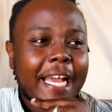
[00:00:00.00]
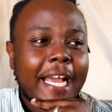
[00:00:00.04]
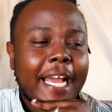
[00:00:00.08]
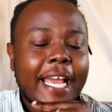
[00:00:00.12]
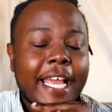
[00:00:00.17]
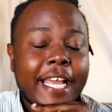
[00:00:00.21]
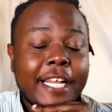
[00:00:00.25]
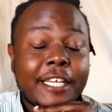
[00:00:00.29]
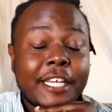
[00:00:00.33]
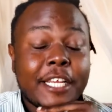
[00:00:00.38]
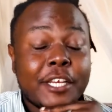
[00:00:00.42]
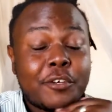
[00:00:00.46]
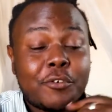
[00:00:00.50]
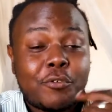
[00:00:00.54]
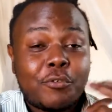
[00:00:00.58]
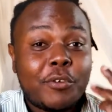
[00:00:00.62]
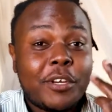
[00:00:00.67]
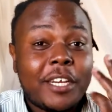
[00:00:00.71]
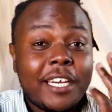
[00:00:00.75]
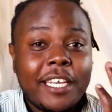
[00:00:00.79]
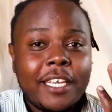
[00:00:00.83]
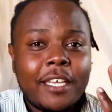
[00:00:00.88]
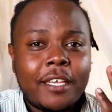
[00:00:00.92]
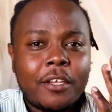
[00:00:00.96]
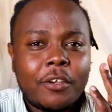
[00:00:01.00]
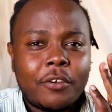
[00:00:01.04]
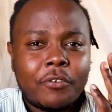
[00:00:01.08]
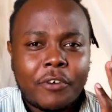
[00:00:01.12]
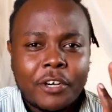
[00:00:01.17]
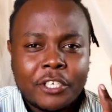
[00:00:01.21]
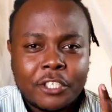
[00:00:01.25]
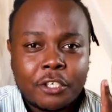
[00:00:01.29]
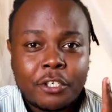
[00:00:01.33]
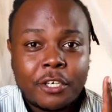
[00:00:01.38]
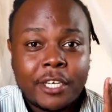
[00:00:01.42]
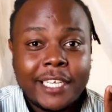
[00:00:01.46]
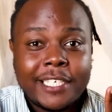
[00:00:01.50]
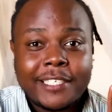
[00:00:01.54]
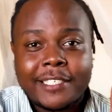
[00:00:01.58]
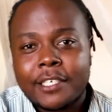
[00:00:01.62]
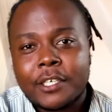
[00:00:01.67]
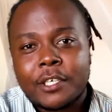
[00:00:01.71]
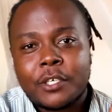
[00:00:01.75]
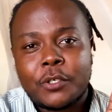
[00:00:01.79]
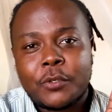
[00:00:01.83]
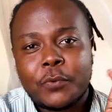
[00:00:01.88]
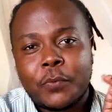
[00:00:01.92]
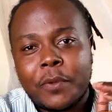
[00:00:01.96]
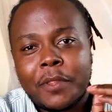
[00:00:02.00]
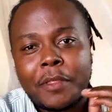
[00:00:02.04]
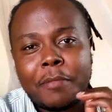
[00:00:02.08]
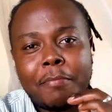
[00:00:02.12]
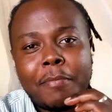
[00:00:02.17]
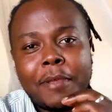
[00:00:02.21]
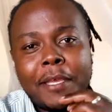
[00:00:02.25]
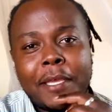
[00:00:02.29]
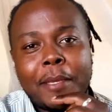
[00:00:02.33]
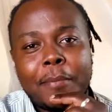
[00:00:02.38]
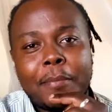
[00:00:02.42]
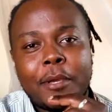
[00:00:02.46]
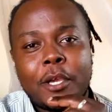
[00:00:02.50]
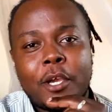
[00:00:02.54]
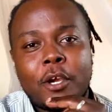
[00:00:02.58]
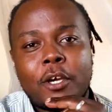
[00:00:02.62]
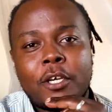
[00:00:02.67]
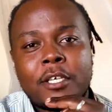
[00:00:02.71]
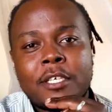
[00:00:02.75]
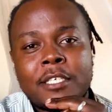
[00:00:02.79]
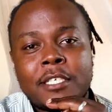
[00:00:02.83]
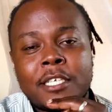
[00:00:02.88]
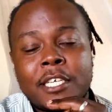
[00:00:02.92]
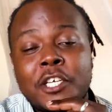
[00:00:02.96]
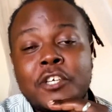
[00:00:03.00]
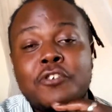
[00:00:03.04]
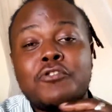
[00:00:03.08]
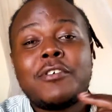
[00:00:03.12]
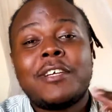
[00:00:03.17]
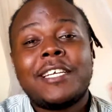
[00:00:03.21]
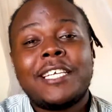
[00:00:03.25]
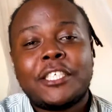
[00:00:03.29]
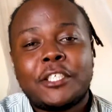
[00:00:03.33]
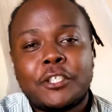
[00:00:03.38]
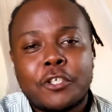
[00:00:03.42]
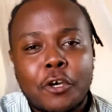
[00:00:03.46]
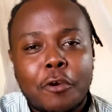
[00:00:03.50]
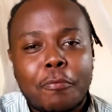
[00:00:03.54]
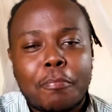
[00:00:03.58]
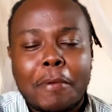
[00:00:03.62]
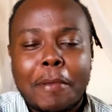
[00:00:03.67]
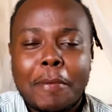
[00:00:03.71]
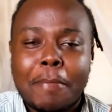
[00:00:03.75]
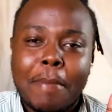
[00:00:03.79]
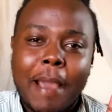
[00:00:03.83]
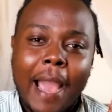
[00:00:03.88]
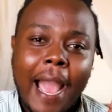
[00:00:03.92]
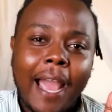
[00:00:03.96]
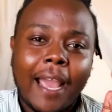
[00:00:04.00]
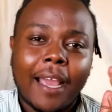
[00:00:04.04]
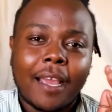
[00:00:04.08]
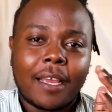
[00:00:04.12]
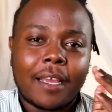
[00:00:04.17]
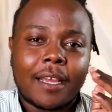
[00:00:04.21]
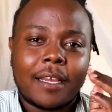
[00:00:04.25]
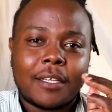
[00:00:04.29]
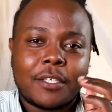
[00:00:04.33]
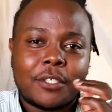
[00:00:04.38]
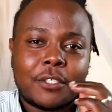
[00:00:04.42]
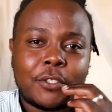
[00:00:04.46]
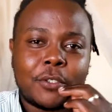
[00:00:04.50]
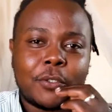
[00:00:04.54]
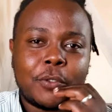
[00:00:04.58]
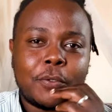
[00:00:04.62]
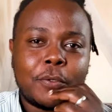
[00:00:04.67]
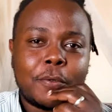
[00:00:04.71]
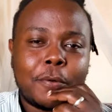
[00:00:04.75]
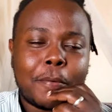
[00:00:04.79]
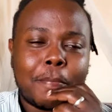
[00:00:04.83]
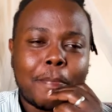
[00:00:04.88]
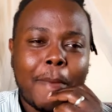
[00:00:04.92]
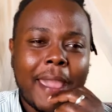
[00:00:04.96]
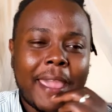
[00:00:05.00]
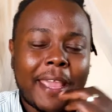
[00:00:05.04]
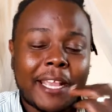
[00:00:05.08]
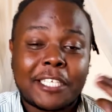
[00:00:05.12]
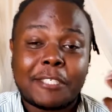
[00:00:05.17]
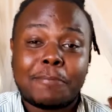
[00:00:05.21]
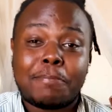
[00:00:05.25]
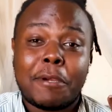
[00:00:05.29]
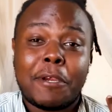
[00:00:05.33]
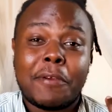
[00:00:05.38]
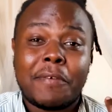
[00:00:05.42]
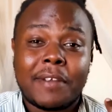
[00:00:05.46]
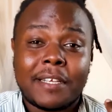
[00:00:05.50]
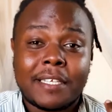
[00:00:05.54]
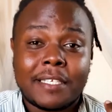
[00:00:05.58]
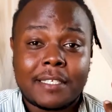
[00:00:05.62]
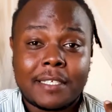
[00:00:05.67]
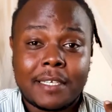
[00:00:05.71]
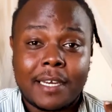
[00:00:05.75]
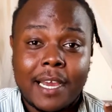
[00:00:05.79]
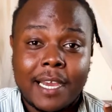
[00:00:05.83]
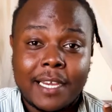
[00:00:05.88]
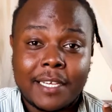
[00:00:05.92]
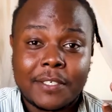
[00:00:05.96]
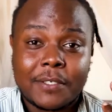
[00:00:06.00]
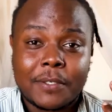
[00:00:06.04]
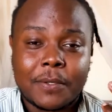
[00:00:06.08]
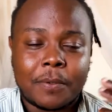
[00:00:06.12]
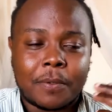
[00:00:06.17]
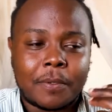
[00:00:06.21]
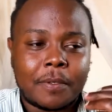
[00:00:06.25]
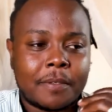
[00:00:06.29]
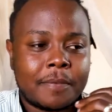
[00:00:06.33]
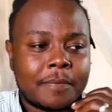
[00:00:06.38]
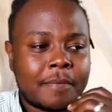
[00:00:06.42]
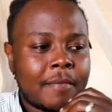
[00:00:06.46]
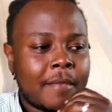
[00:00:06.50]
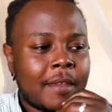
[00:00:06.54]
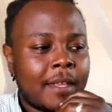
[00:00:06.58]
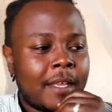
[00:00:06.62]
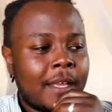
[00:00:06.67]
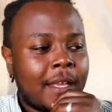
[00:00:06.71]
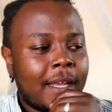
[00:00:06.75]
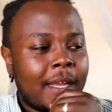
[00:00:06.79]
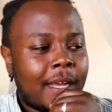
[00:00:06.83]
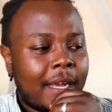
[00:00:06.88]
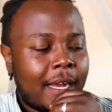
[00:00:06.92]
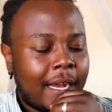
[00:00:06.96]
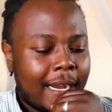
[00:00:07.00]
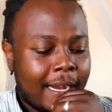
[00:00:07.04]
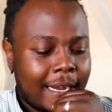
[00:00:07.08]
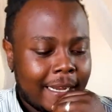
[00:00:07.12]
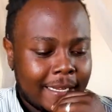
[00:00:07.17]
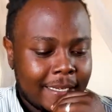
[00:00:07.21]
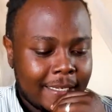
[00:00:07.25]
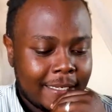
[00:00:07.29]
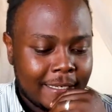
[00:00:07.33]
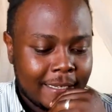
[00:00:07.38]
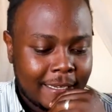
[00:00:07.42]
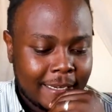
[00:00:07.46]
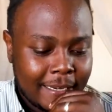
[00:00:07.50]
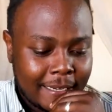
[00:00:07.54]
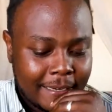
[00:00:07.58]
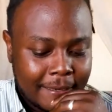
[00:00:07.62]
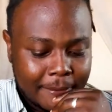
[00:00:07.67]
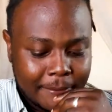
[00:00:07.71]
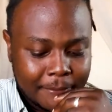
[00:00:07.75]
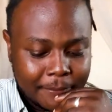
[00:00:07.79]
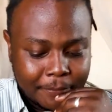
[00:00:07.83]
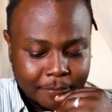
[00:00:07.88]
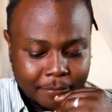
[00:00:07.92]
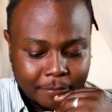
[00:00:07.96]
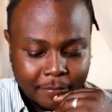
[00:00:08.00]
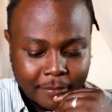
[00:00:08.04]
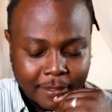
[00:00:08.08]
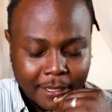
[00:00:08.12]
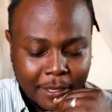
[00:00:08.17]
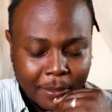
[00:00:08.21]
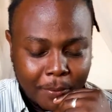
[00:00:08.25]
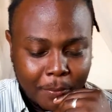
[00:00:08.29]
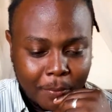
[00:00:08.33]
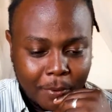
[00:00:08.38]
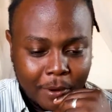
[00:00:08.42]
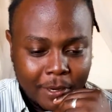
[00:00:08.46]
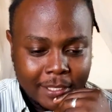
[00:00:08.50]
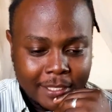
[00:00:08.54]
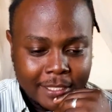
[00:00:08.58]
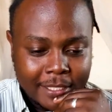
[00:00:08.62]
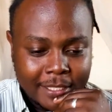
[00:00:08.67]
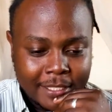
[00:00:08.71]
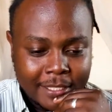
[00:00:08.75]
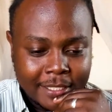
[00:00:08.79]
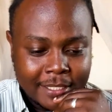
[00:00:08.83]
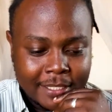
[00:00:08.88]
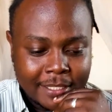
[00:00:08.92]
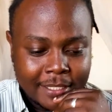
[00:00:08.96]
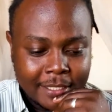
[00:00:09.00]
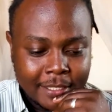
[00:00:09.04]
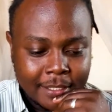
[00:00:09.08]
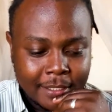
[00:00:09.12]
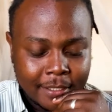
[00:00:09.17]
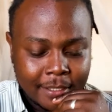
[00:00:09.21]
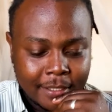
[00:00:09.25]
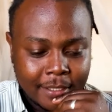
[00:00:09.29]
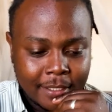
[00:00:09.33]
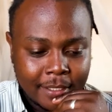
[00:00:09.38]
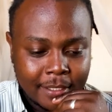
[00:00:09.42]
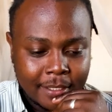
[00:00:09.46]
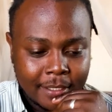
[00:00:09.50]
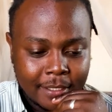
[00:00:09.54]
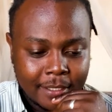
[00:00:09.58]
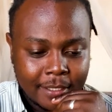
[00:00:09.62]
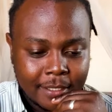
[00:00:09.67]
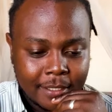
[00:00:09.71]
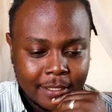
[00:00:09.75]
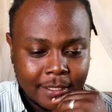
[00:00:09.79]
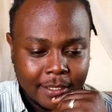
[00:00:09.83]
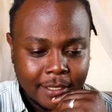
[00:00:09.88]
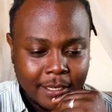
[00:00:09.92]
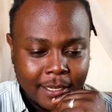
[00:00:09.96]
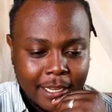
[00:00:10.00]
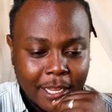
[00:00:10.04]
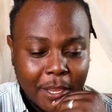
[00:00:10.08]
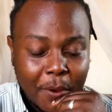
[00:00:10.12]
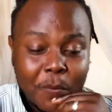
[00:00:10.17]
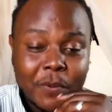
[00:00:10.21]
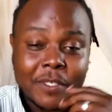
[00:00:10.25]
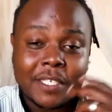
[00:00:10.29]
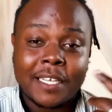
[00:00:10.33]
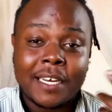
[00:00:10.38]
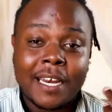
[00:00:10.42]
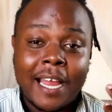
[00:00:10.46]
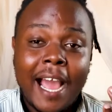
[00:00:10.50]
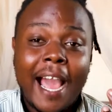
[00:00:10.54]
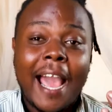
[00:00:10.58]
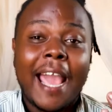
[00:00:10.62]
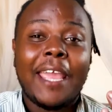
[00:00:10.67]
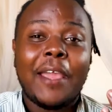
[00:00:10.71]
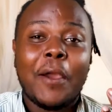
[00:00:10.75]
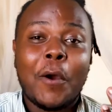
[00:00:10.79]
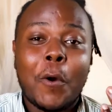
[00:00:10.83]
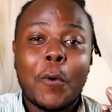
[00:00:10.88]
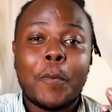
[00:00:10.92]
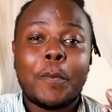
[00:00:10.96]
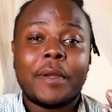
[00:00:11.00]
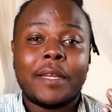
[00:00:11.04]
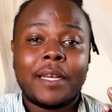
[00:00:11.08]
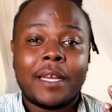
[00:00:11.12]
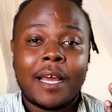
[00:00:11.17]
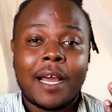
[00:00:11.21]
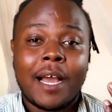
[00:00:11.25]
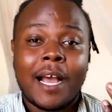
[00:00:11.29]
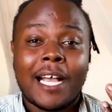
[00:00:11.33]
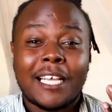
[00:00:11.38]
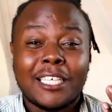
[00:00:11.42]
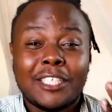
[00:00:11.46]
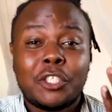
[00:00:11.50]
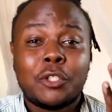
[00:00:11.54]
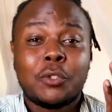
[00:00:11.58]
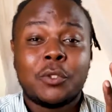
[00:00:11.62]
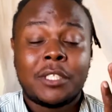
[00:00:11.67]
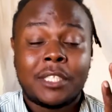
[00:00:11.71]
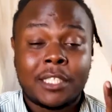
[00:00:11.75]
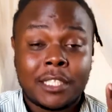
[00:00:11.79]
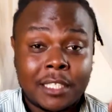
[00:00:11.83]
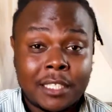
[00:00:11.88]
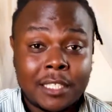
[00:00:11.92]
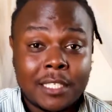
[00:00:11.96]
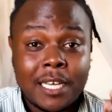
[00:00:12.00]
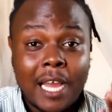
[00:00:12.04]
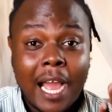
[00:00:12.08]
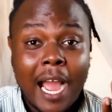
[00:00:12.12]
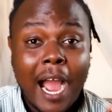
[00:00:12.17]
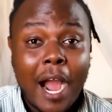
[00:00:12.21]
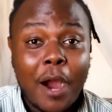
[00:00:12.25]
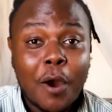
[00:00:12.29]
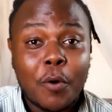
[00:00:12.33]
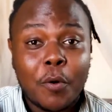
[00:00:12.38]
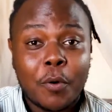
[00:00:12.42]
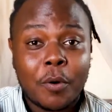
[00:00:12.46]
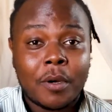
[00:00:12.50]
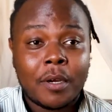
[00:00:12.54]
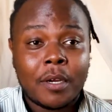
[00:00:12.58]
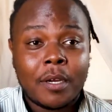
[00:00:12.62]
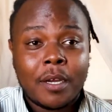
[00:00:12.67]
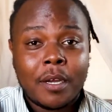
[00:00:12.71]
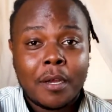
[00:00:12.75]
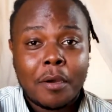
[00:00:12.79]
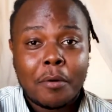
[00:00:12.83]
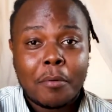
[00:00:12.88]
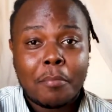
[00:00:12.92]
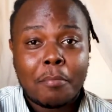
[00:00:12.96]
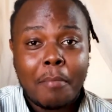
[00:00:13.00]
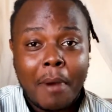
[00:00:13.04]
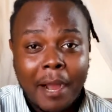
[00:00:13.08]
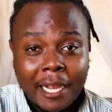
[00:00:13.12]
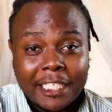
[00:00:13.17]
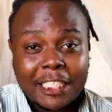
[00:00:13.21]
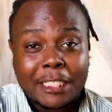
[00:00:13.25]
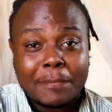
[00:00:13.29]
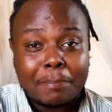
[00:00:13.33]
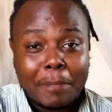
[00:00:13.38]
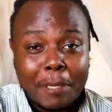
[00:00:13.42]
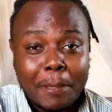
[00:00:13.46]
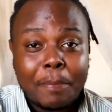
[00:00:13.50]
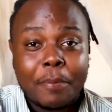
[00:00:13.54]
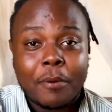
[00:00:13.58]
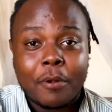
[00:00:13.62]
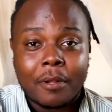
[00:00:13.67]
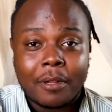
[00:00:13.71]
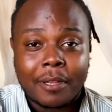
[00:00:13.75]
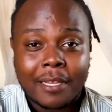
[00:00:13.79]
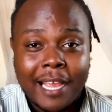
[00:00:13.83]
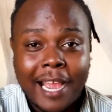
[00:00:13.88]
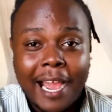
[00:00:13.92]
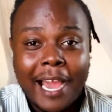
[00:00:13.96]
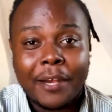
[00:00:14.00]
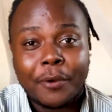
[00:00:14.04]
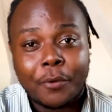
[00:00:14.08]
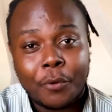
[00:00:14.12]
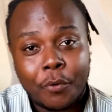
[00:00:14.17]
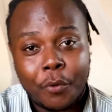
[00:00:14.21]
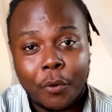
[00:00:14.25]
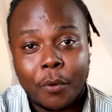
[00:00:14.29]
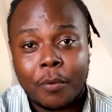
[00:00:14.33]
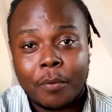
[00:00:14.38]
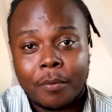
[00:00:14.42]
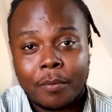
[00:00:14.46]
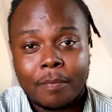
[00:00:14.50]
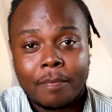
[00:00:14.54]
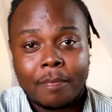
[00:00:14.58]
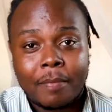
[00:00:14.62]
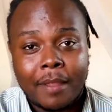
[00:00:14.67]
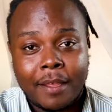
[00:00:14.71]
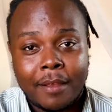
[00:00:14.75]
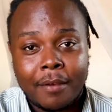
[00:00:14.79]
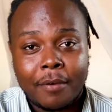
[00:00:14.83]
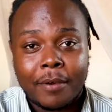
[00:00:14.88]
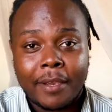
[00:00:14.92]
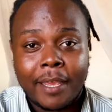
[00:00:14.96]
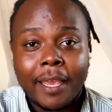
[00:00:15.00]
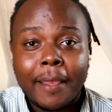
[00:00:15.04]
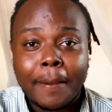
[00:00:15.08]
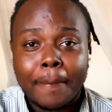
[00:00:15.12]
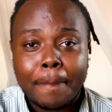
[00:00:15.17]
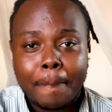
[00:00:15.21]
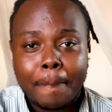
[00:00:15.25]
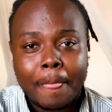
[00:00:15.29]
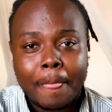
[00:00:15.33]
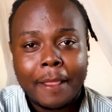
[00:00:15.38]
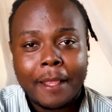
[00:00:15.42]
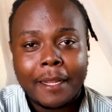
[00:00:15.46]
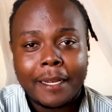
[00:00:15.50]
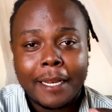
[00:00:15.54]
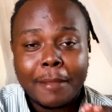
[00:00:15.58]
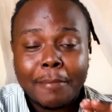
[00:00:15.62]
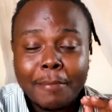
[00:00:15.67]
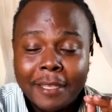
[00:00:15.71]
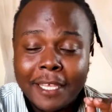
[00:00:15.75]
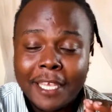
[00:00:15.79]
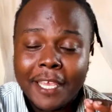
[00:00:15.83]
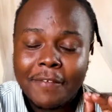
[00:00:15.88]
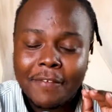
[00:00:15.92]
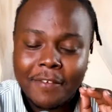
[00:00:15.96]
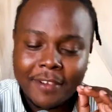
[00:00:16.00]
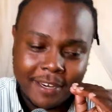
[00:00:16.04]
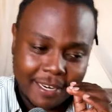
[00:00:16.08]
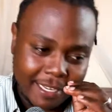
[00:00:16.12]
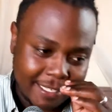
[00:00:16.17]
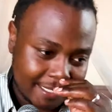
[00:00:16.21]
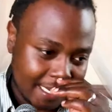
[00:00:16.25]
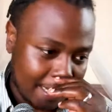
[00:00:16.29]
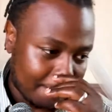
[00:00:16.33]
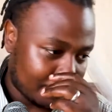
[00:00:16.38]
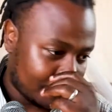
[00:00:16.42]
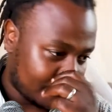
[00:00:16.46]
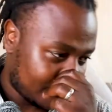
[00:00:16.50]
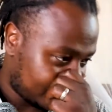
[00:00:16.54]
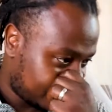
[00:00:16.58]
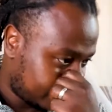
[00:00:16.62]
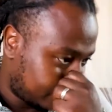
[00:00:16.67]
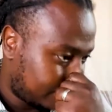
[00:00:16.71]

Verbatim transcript: it, it really resonated with me because it really took me back to my experience in high school. And uh, it was it was an eye opener as to just how much people can grow. Uh, okay, let me give you an example.